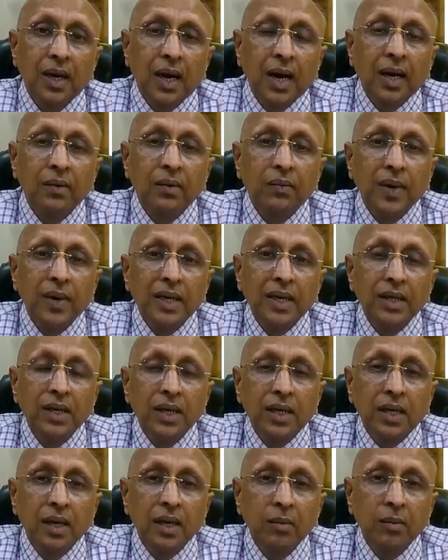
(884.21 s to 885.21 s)
And when he
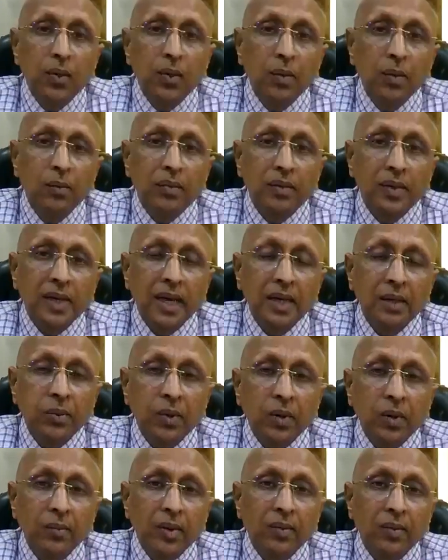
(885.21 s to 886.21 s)
came
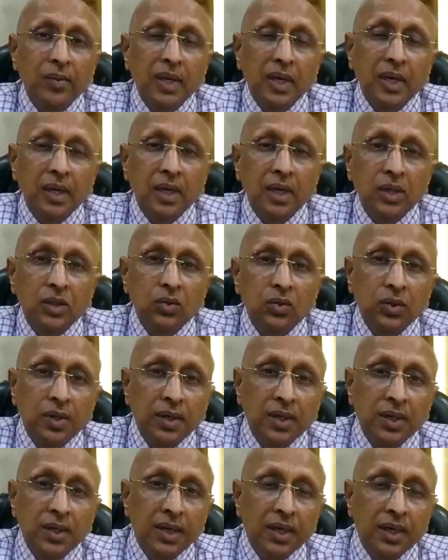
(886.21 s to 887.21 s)
from America to
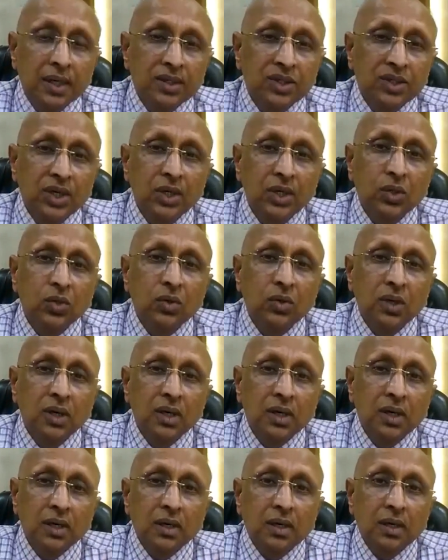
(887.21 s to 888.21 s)
India, she took
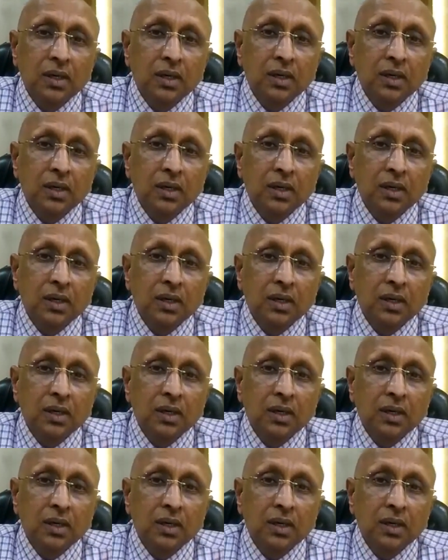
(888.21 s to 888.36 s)
her